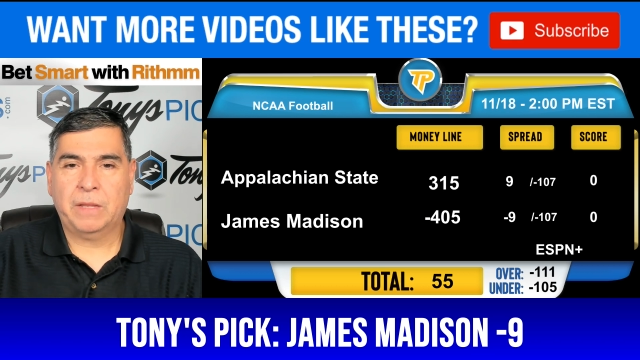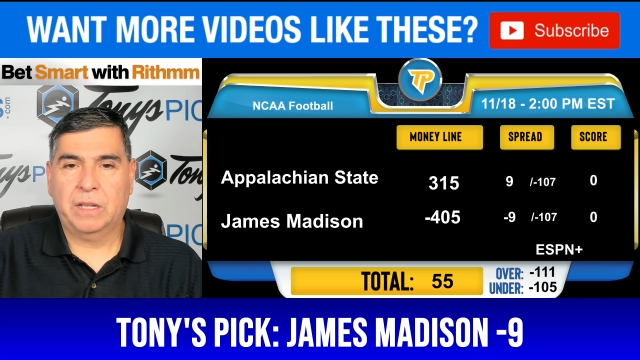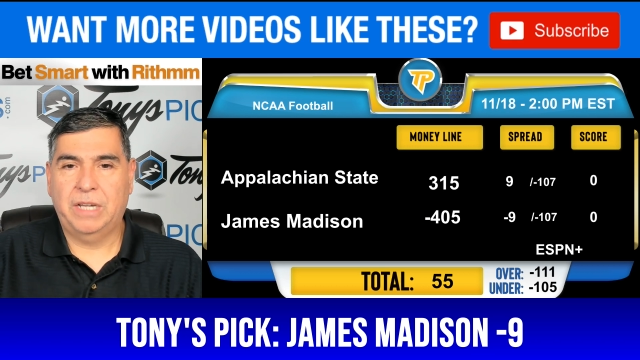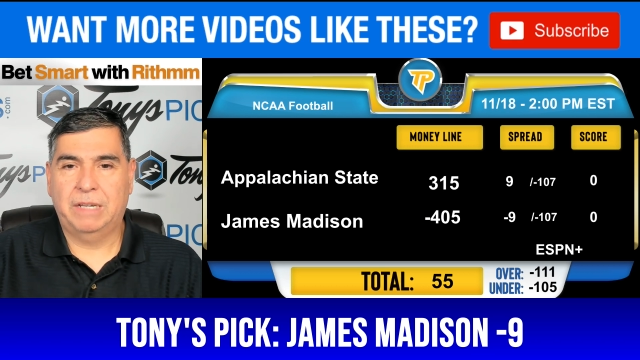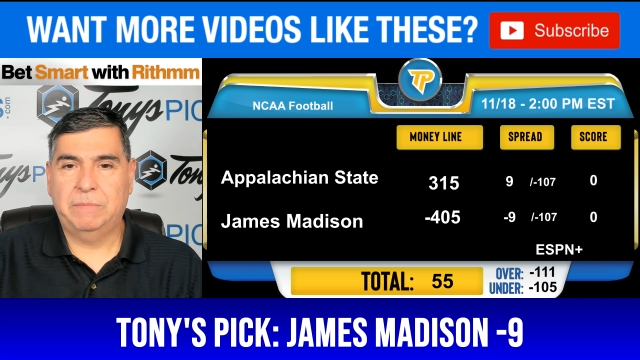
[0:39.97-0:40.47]

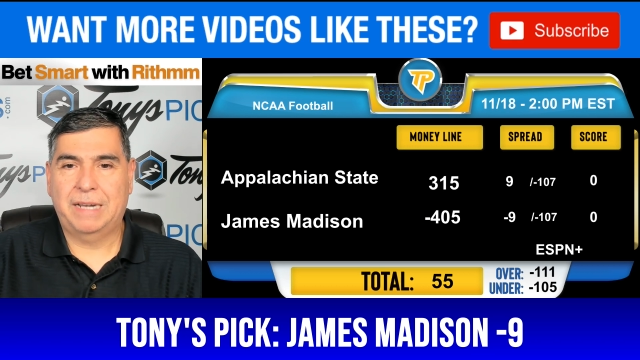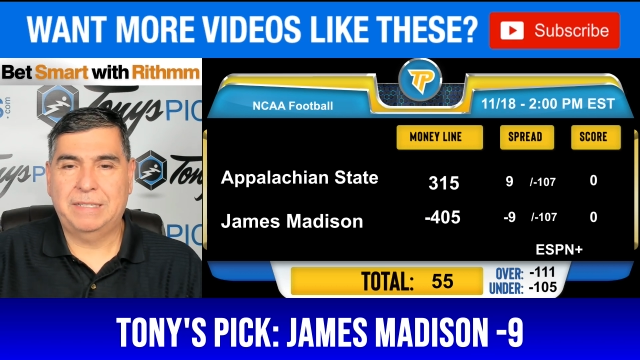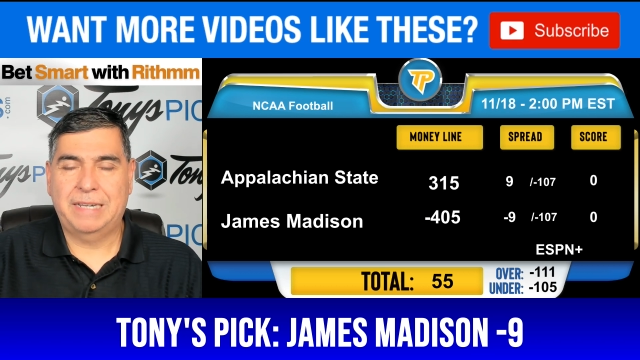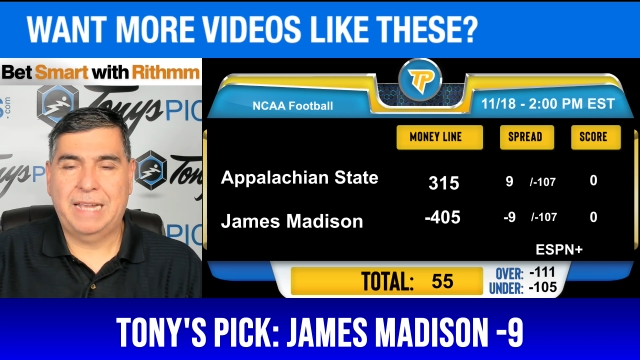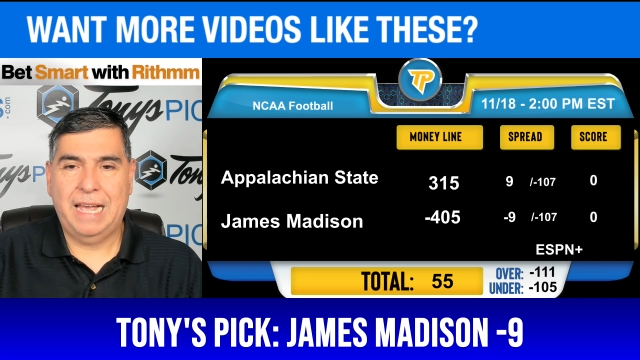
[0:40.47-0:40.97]
James
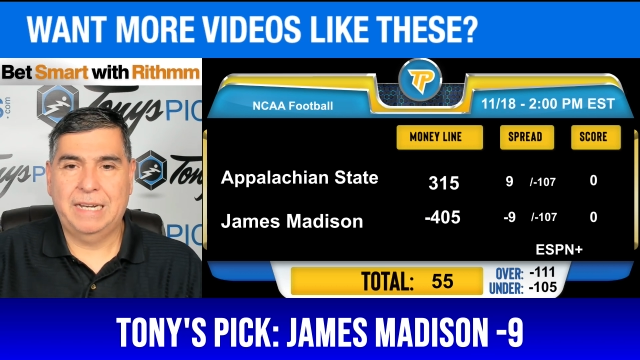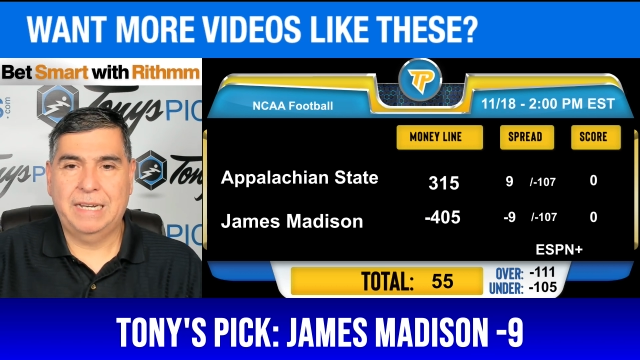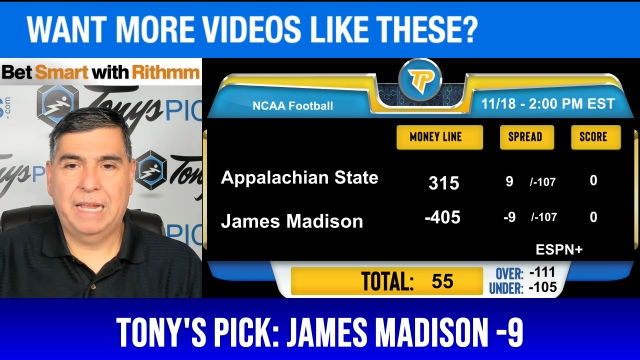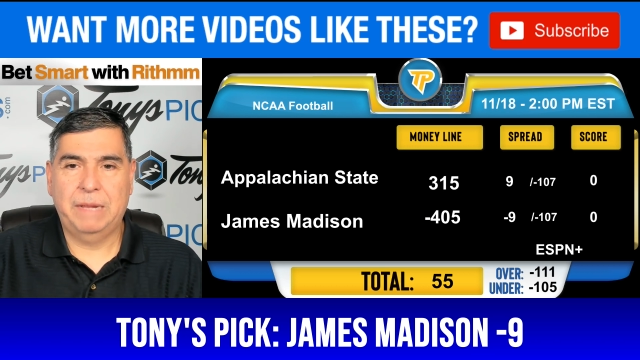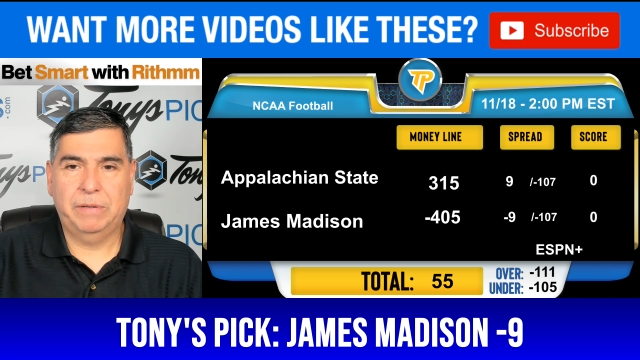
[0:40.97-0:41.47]
Madison
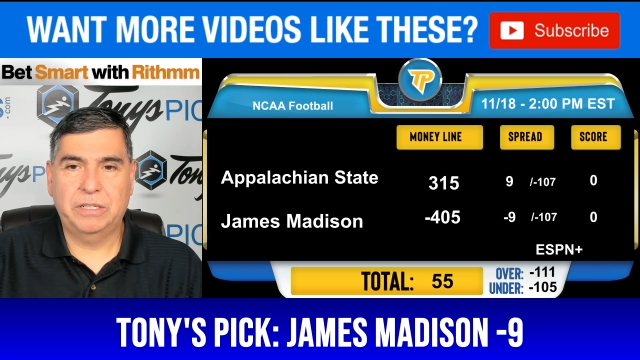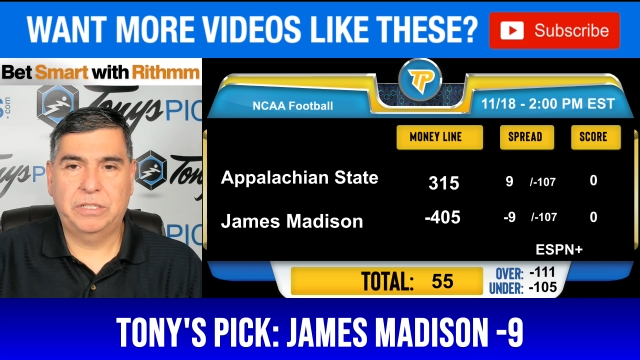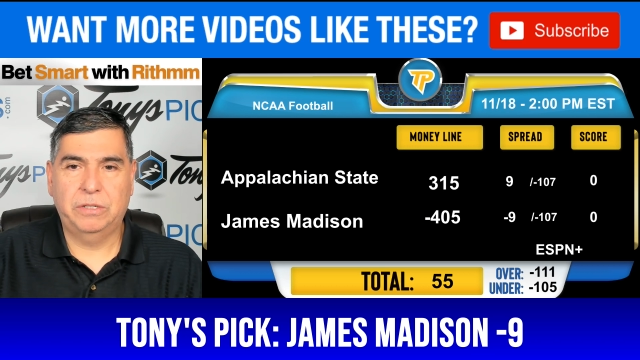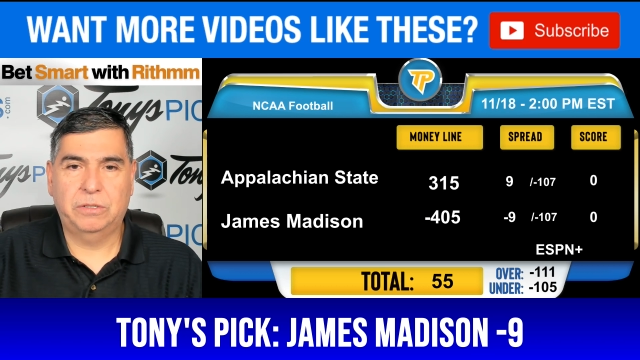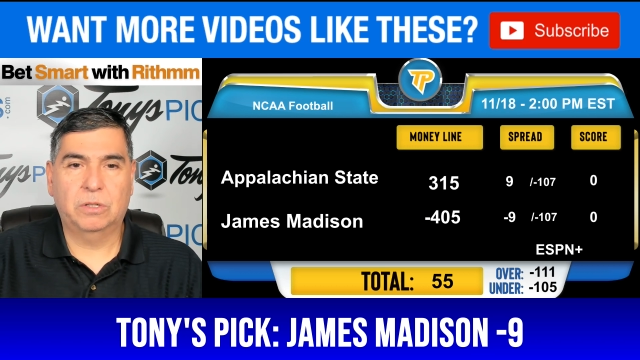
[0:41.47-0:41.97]
had a
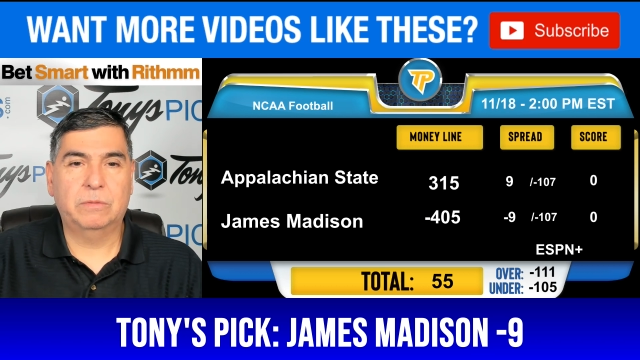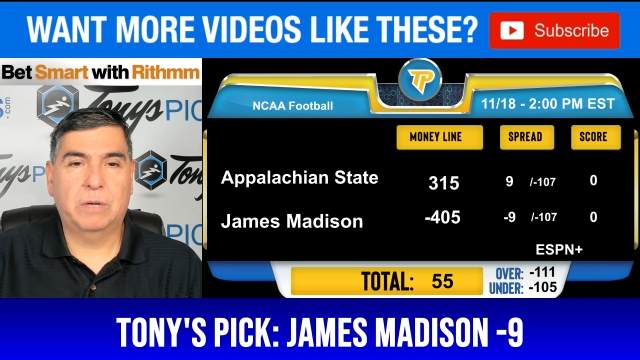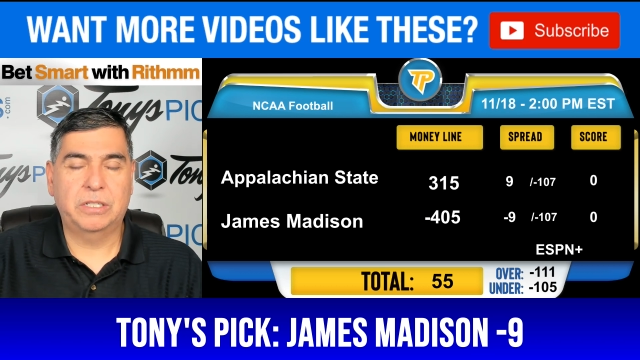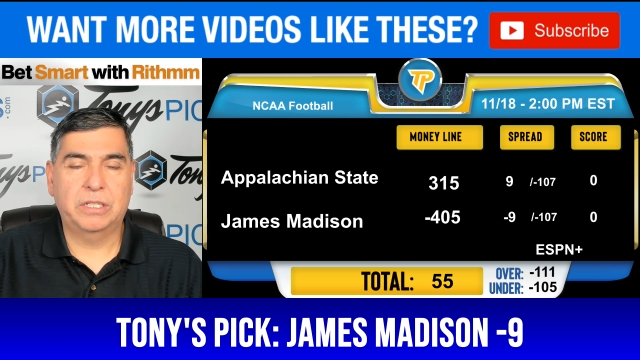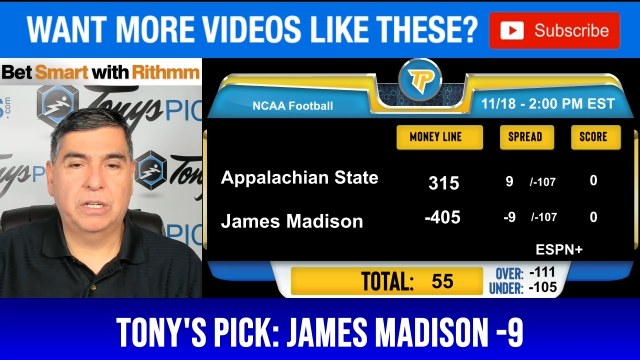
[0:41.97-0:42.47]
+2 turnover
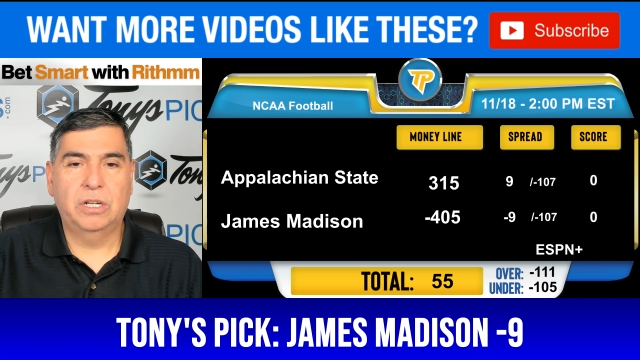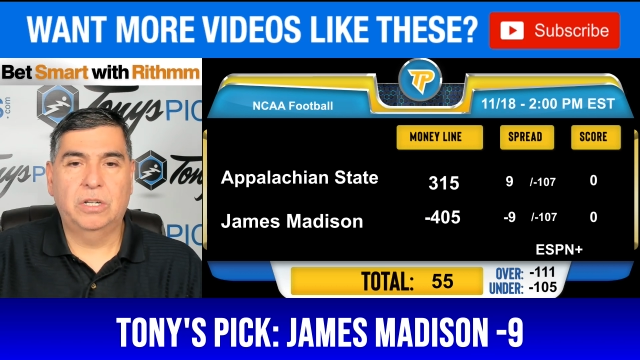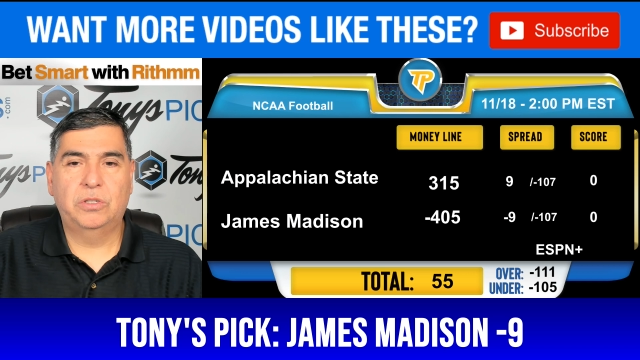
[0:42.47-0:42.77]
margin.